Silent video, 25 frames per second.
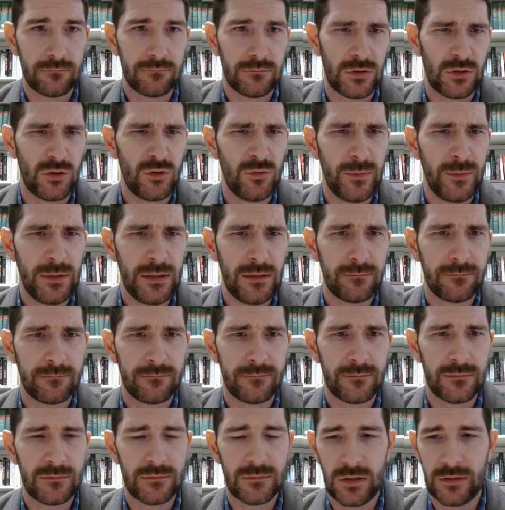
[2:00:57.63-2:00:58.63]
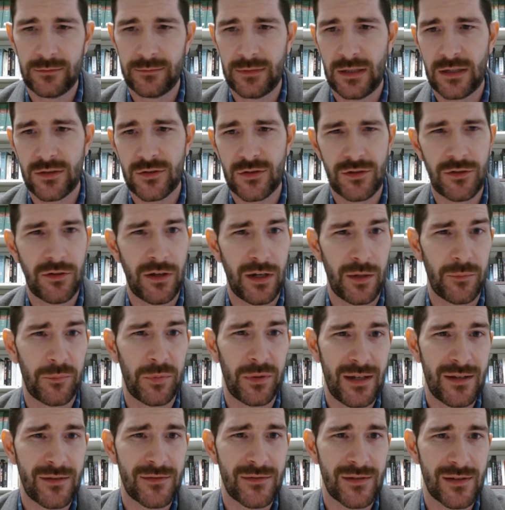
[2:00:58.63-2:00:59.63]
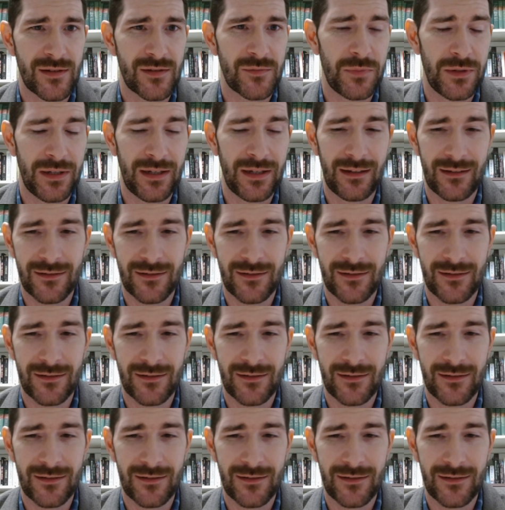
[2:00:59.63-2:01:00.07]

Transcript: Huma? I should know how to pronounce this, being in